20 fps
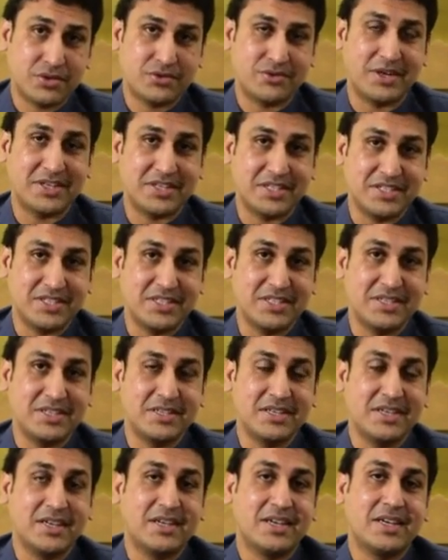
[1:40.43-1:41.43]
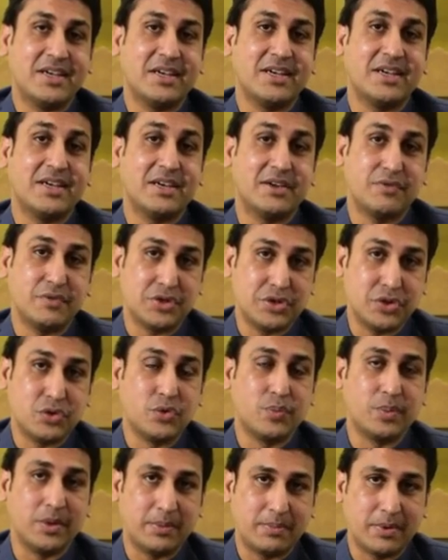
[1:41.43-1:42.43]
strategy with
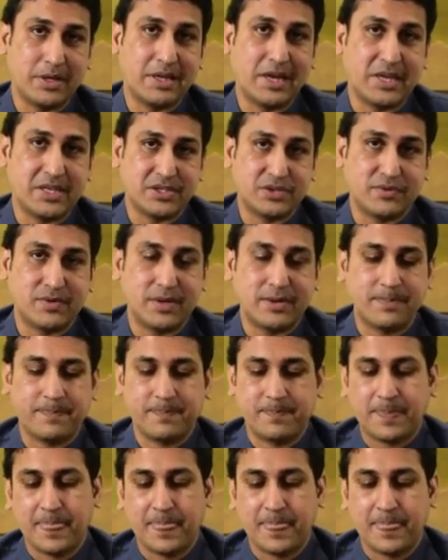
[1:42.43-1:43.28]
you people as well.